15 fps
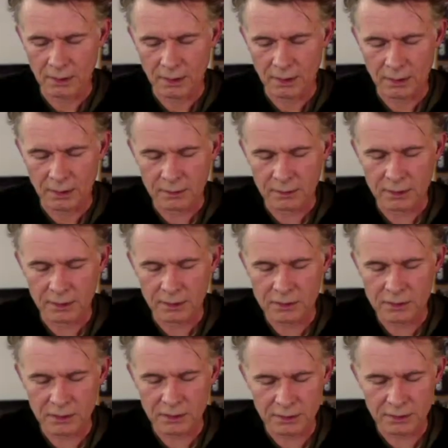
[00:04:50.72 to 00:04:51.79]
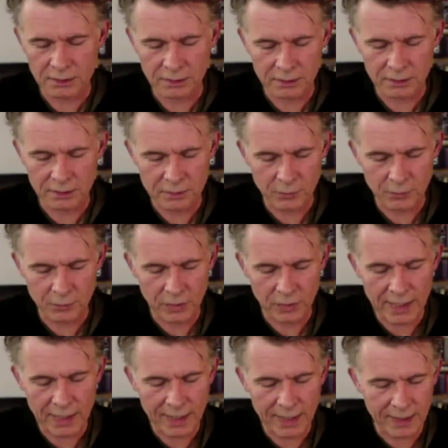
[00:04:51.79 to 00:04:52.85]
And then starting this
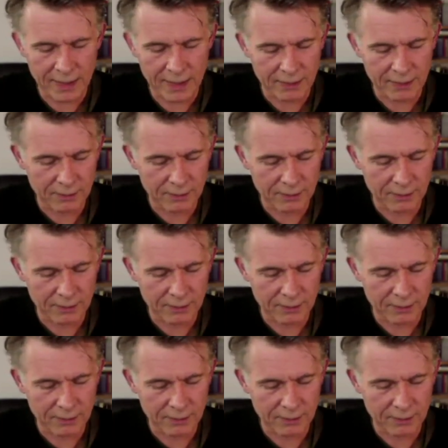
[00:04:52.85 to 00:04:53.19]
play